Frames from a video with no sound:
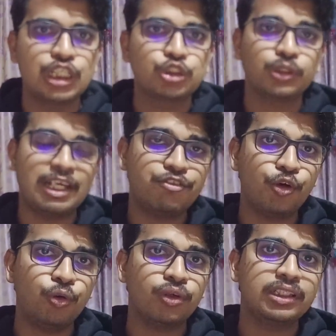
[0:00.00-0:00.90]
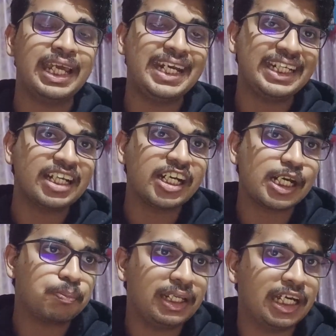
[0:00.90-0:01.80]
So therefore, the
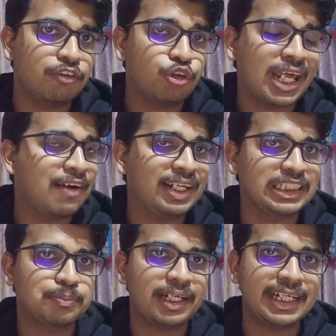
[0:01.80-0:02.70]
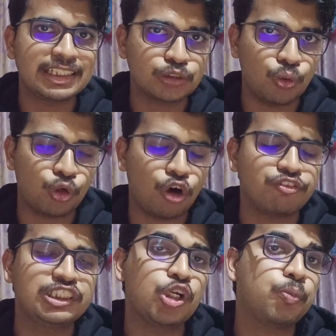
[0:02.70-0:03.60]
1800 player would have an expected score
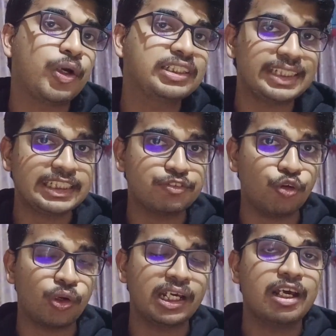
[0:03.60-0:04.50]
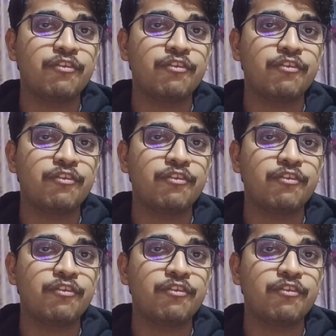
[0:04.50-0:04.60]
of 0.64,